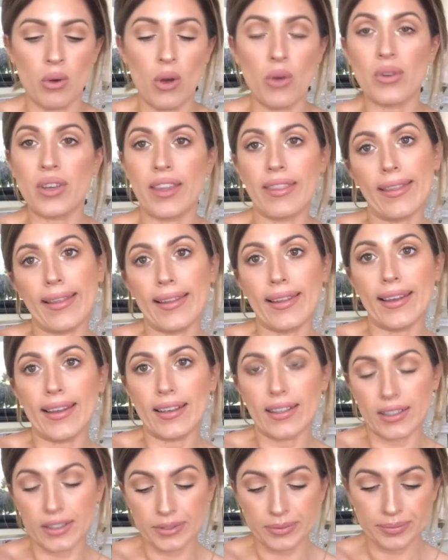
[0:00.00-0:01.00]
I'll get that
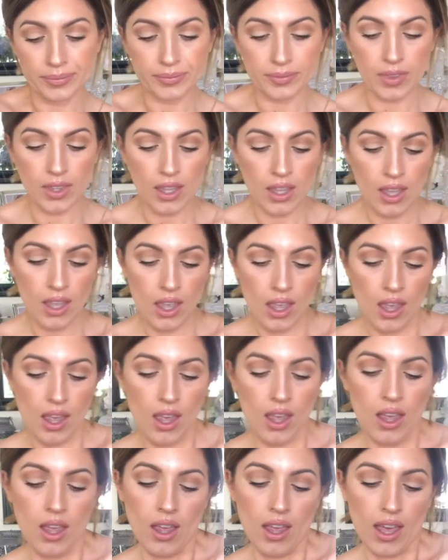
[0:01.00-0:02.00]
later.
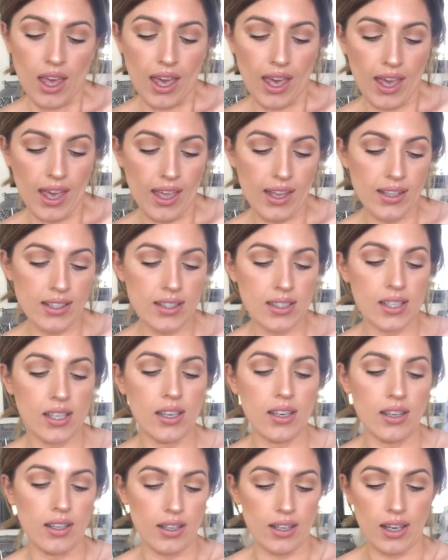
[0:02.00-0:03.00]
And
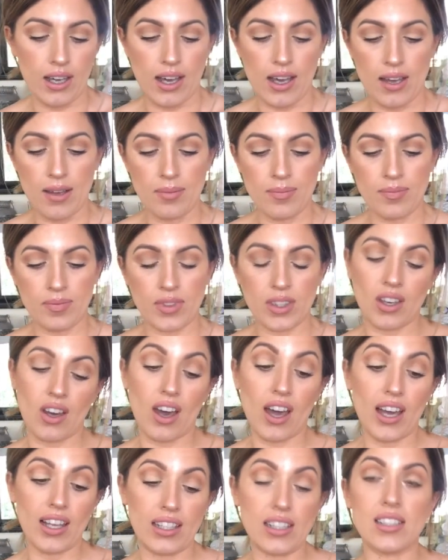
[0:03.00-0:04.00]

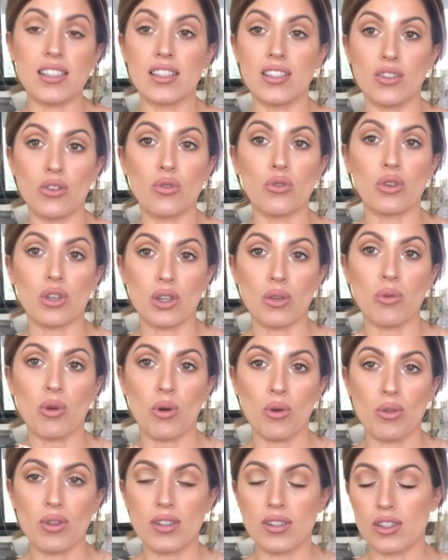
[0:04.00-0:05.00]
Kylie did really well
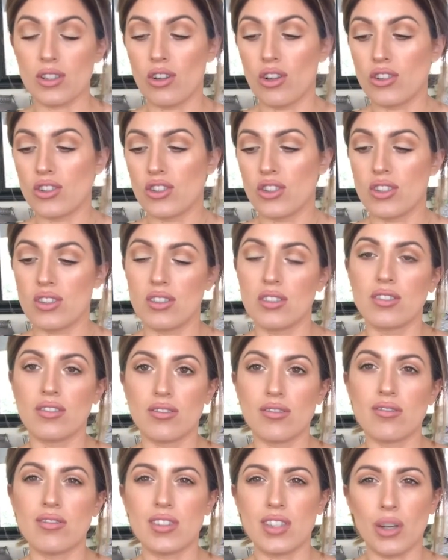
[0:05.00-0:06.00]
with this gloss. She's
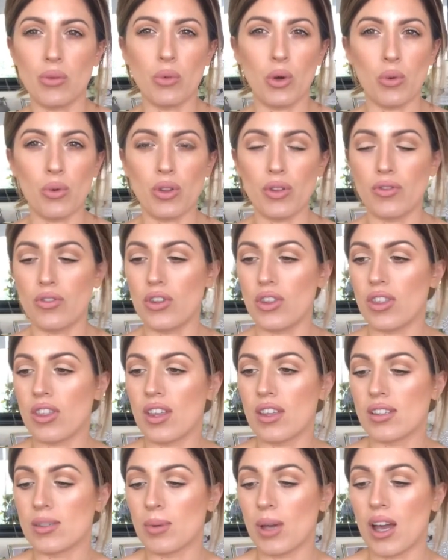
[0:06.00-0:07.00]
done well with a few
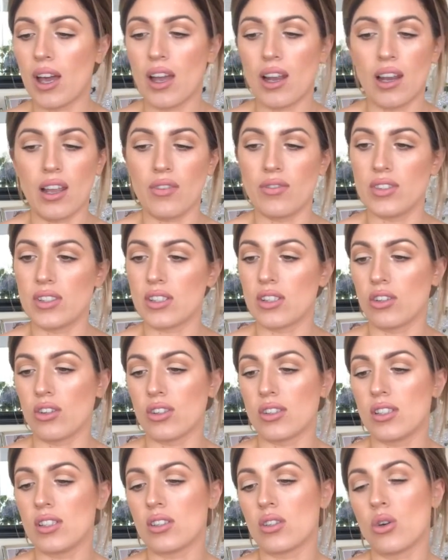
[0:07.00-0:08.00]
things, but I love this
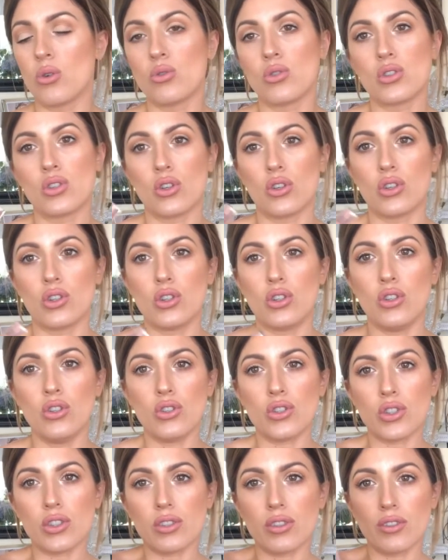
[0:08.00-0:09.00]
gloss. It's called So
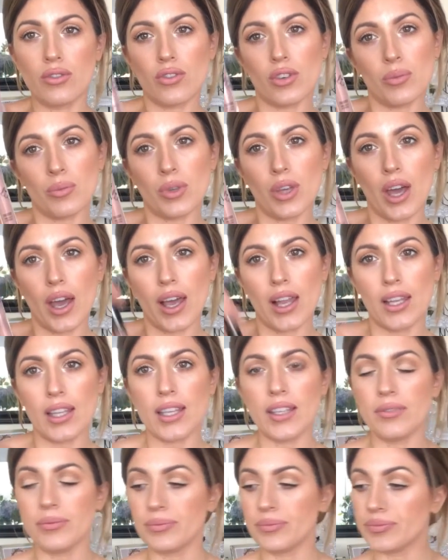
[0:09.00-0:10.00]
Cute from Kylie.
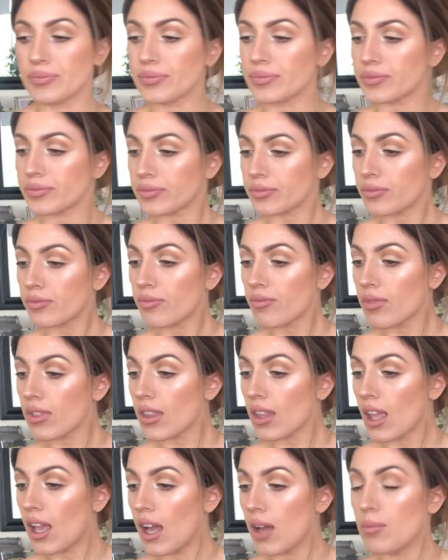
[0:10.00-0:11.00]

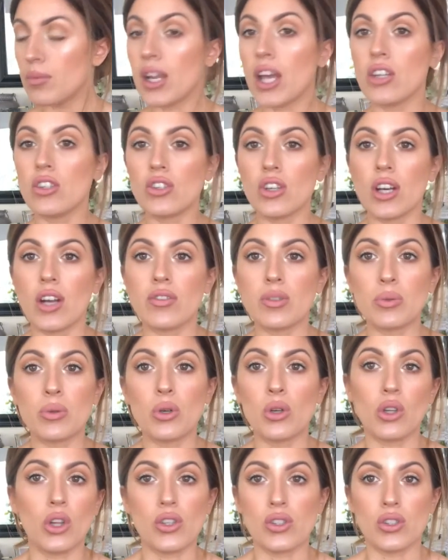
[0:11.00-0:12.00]
Now, you don't have to put
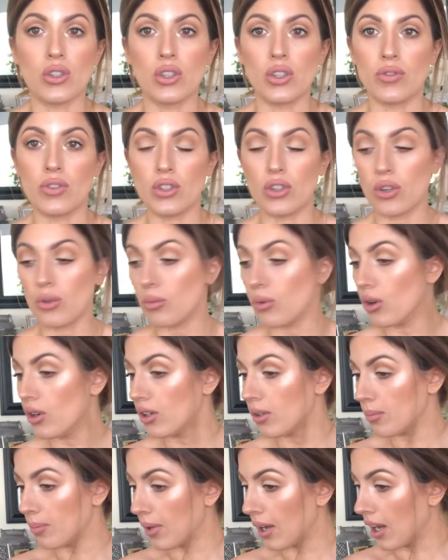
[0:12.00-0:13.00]
gloss on if you don't
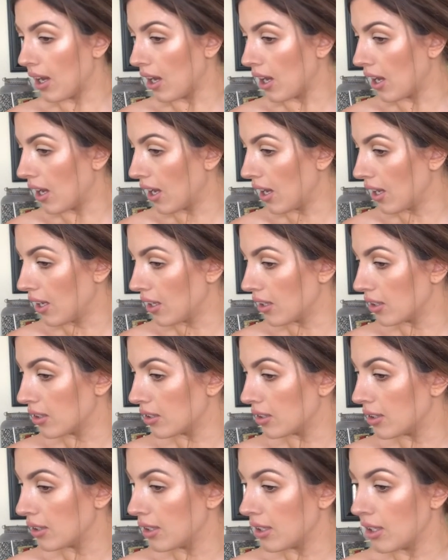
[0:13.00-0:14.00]
want, but I
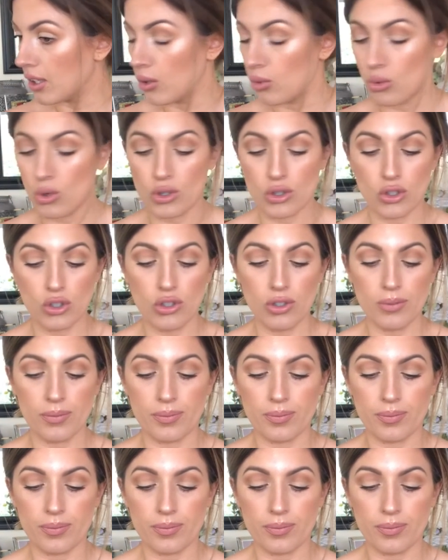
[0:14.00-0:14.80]
want to.